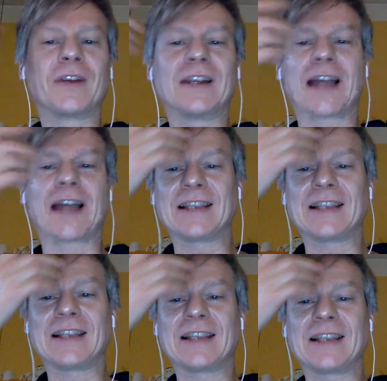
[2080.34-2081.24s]

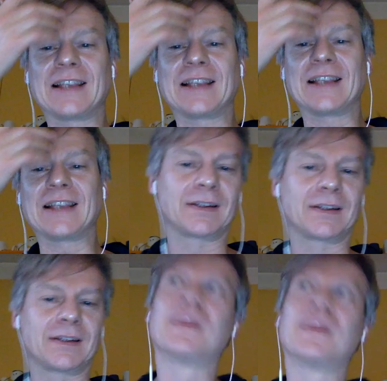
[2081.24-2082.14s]
nice maybe is
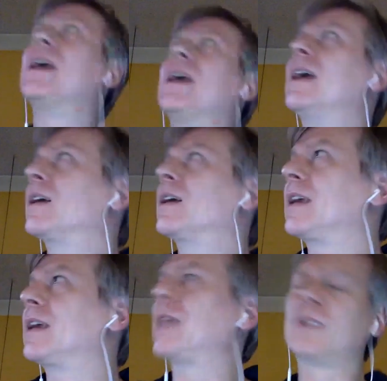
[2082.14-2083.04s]

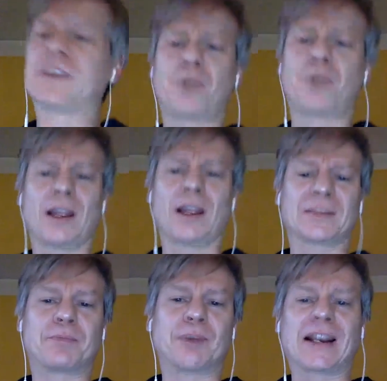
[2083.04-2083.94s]
can we
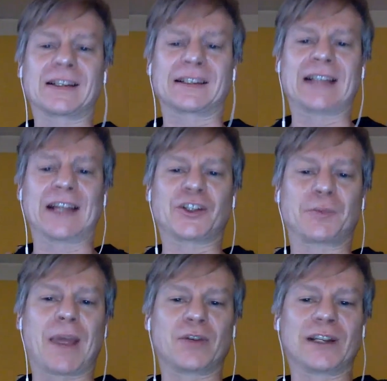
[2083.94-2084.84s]
spread
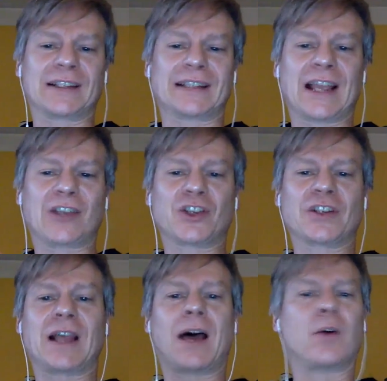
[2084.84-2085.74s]
such pairing
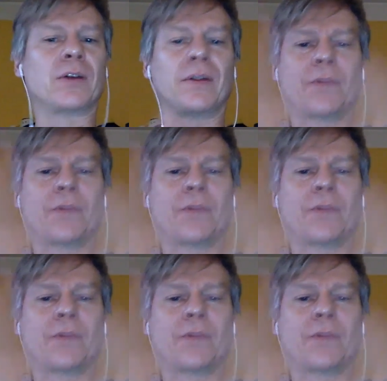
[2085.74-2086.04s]
sessions out in the